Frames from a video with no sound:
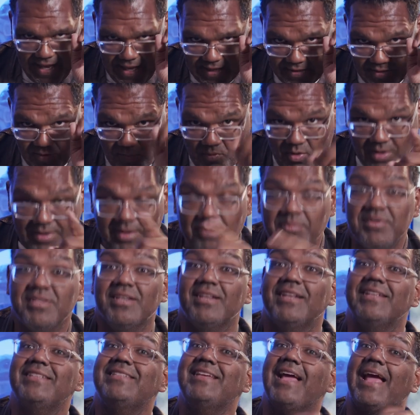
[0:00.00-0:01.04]
as the one that was
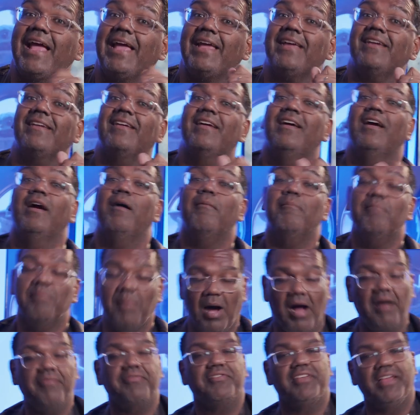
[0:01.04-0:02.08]
going to take
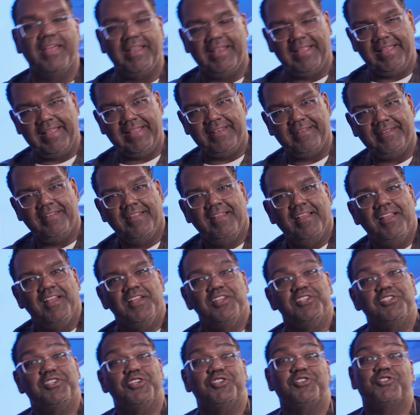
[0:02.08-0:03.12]
Moff Gideon
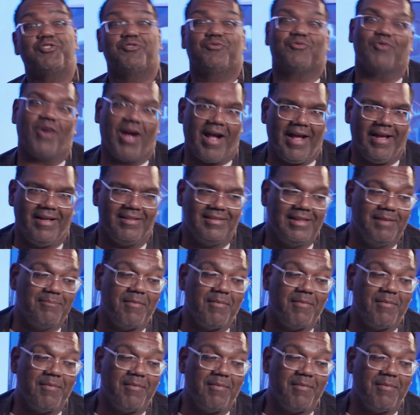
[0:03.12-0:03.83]
to trial.